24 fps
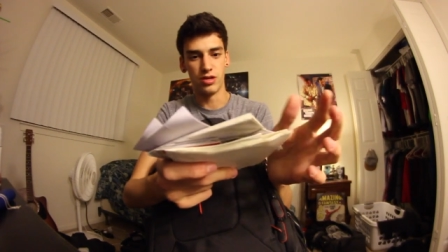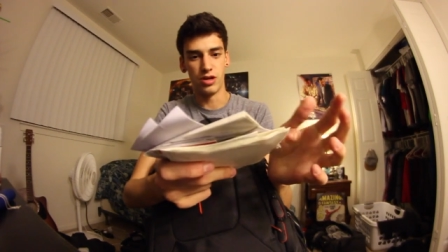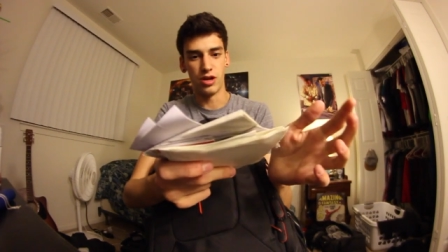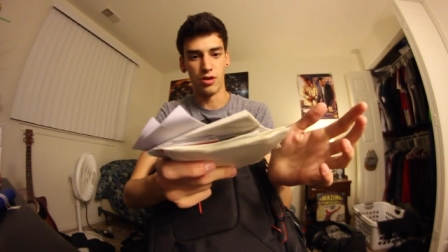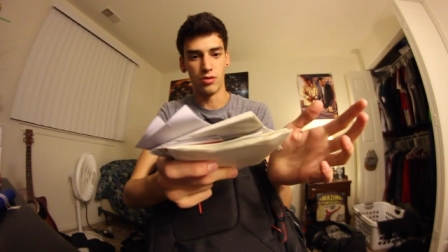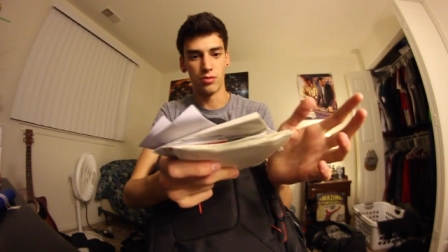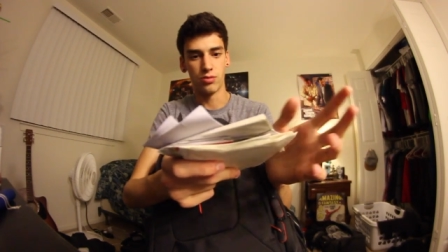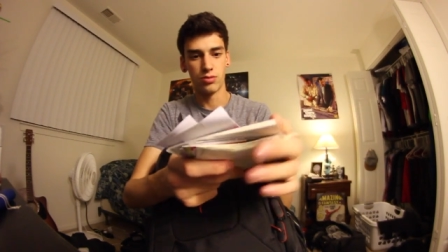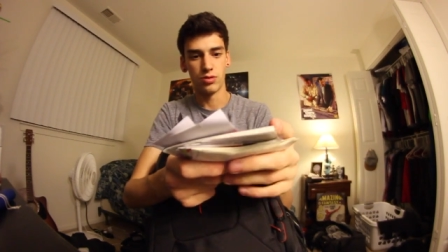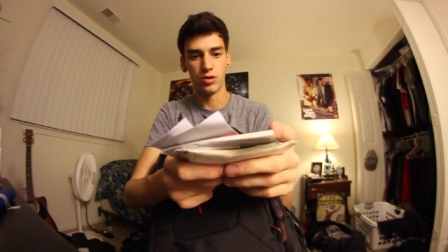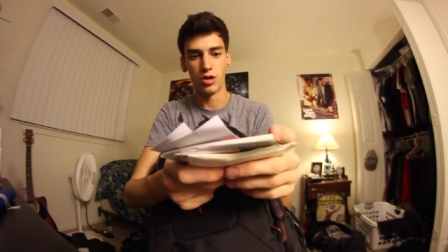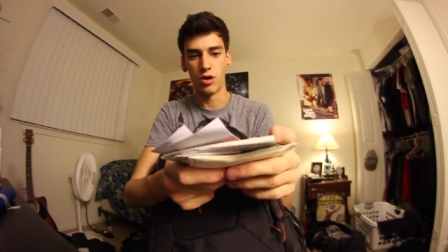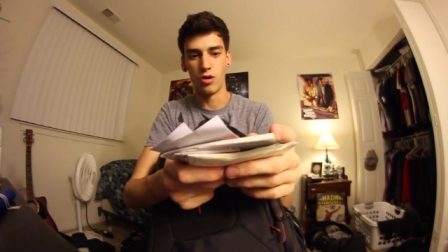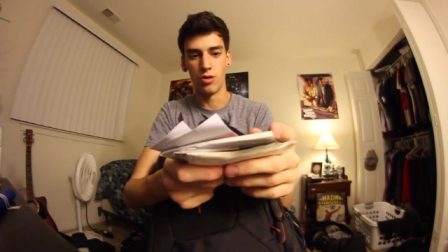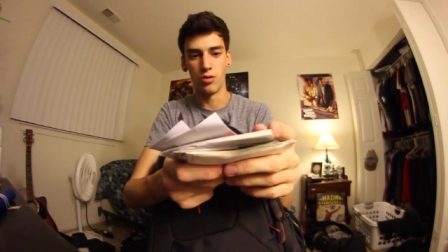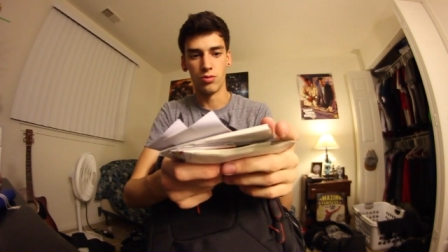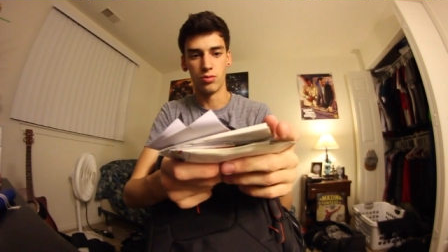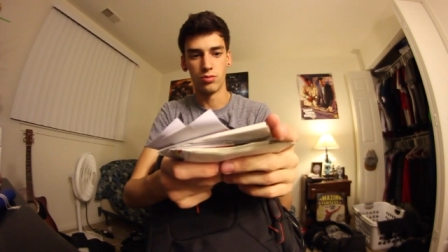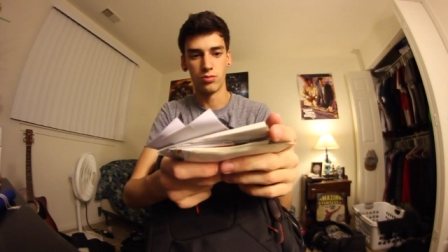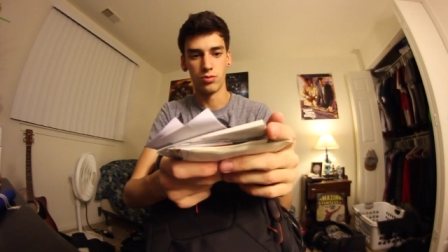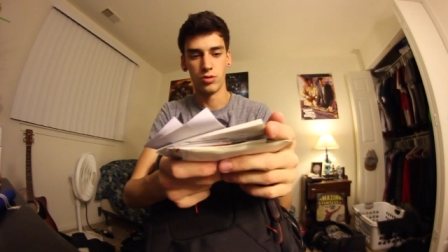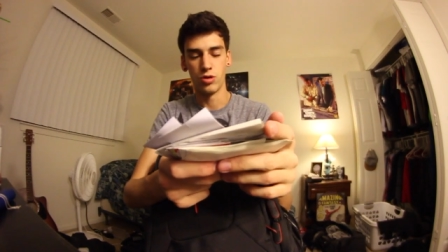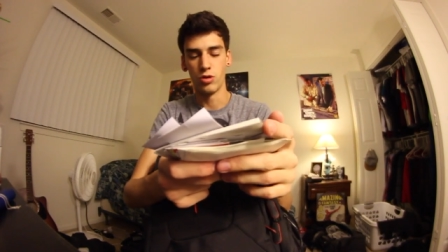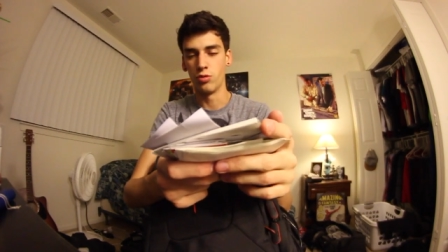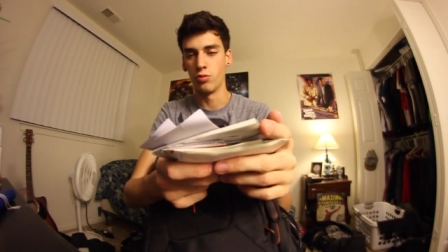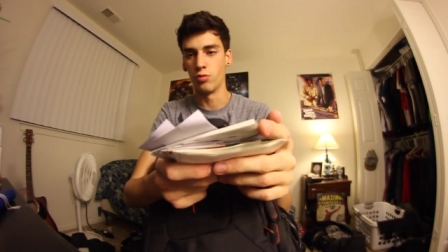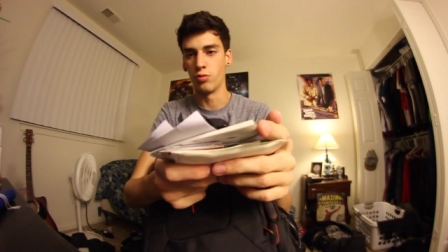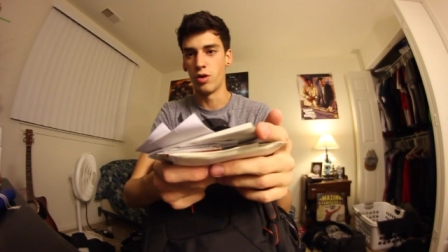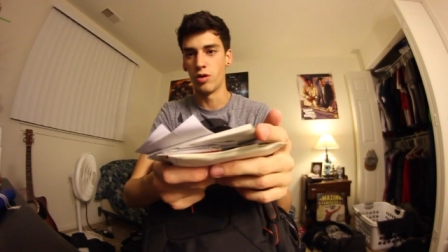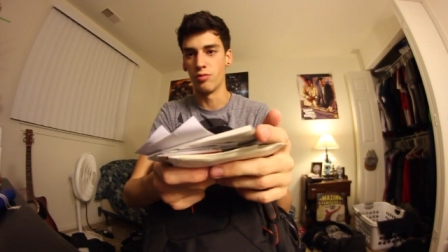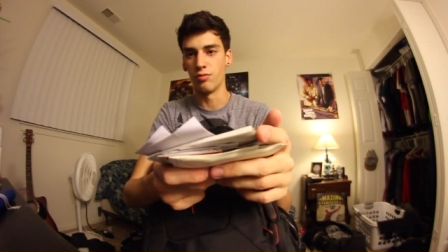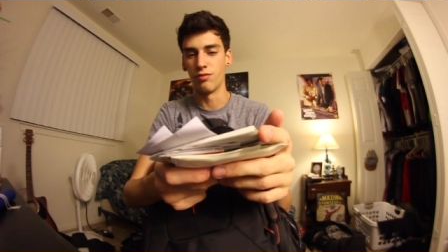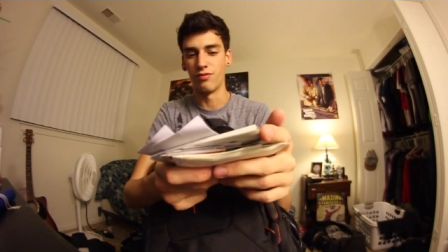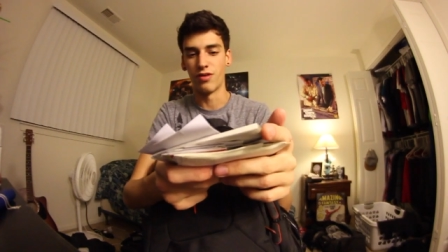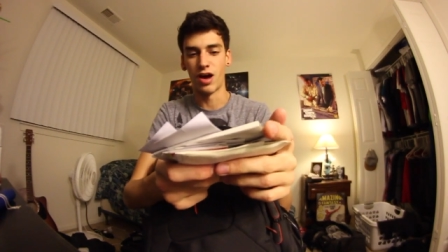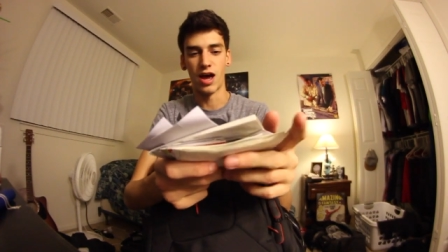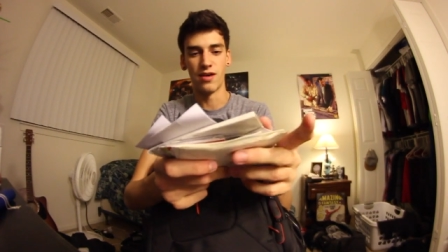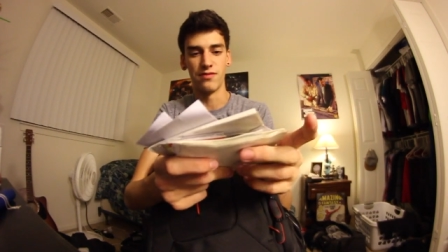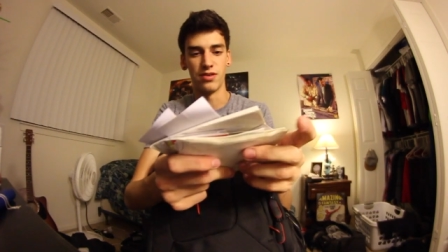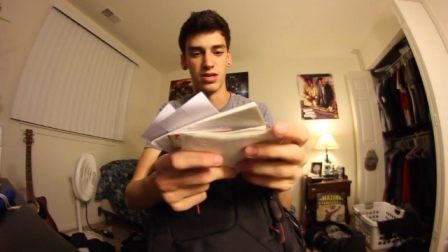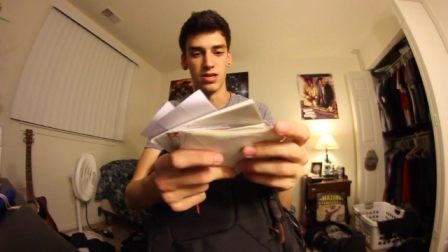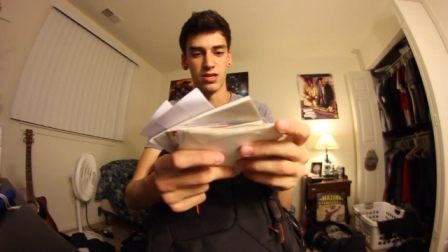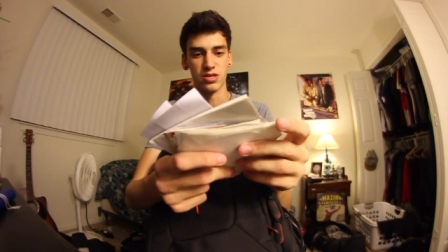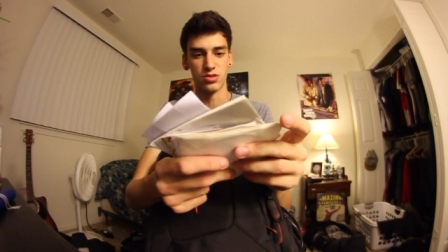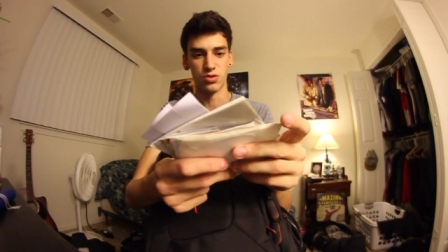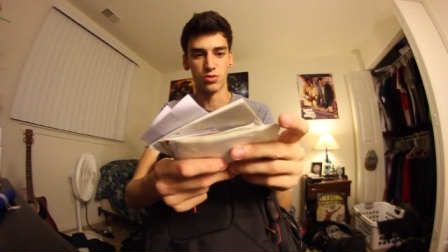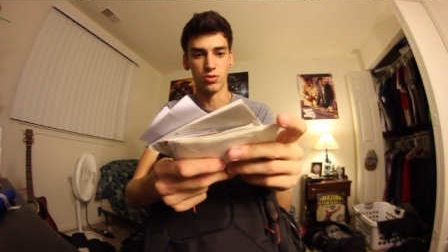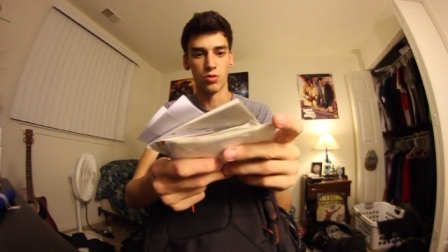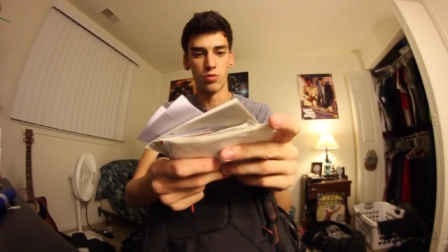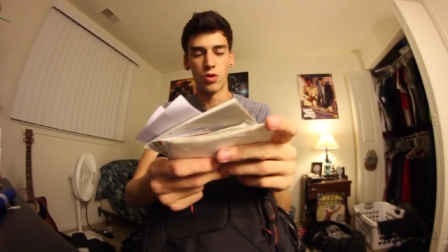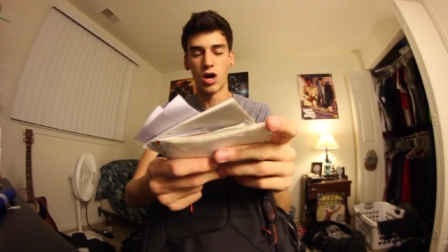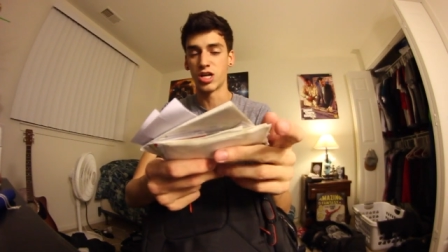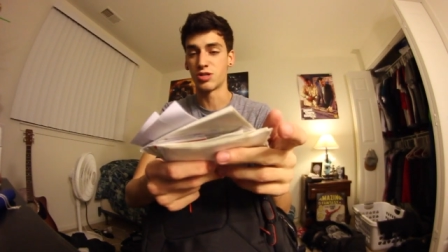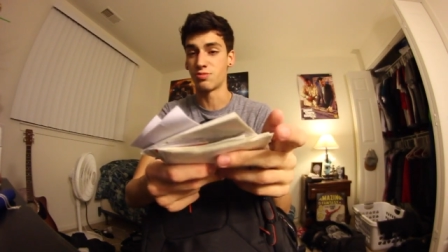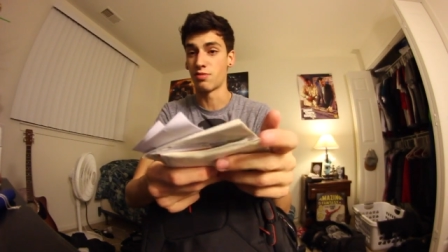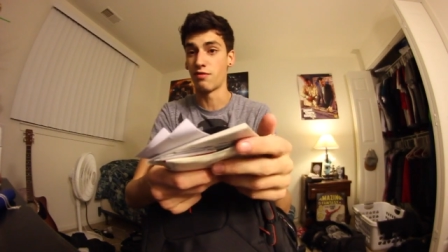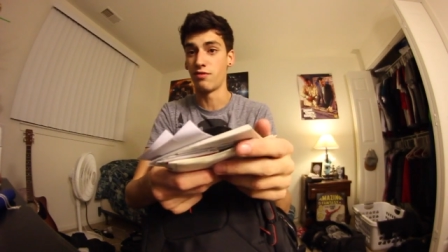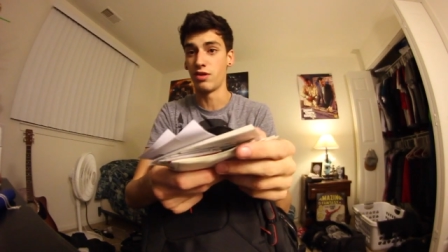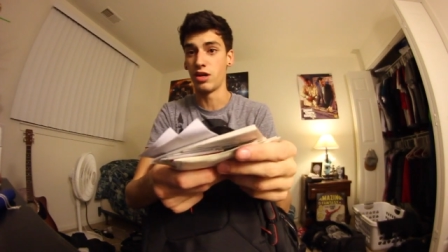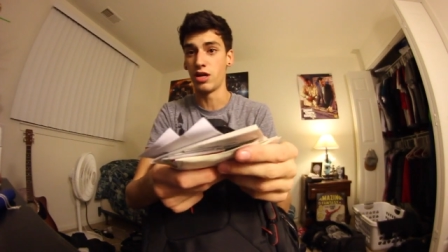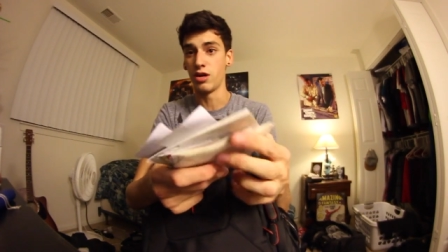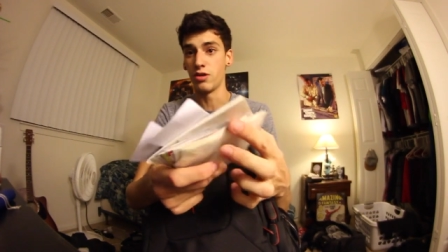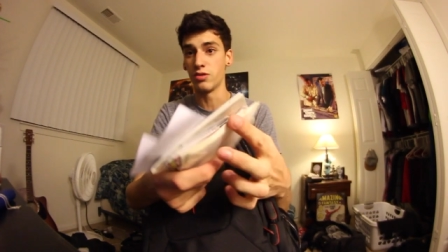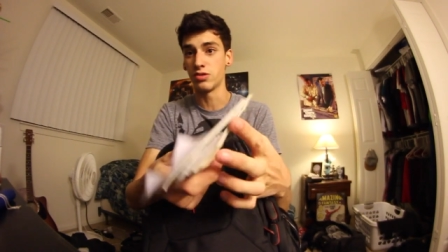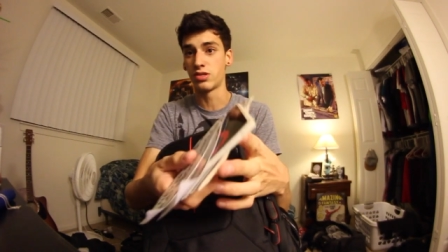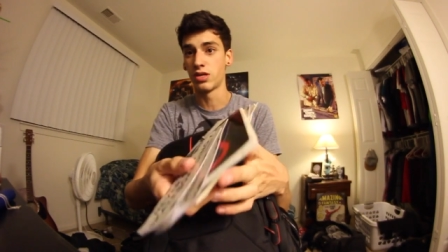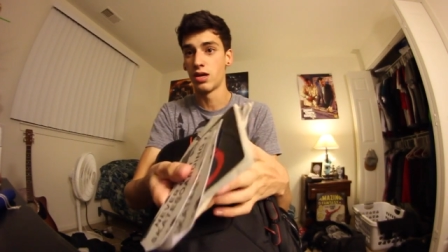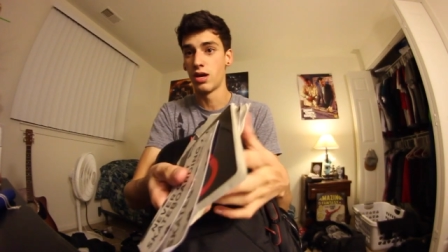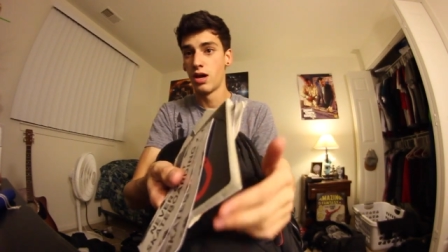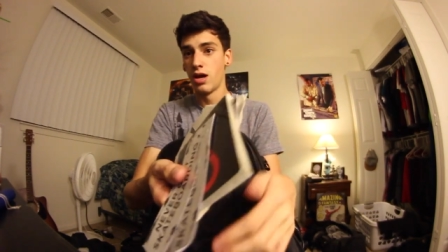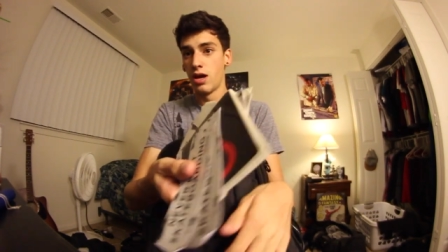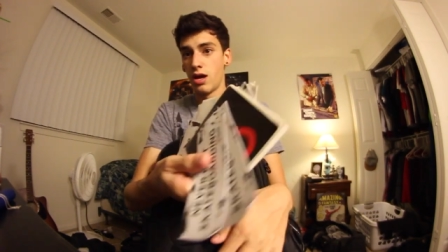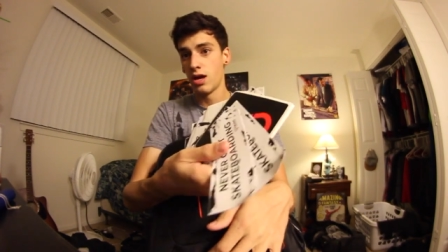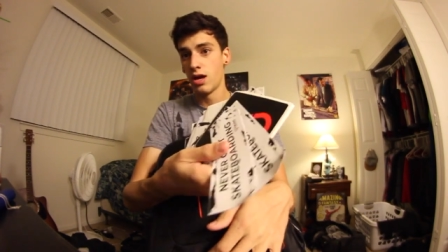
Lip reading: you know who, what Revive is or watch my videos,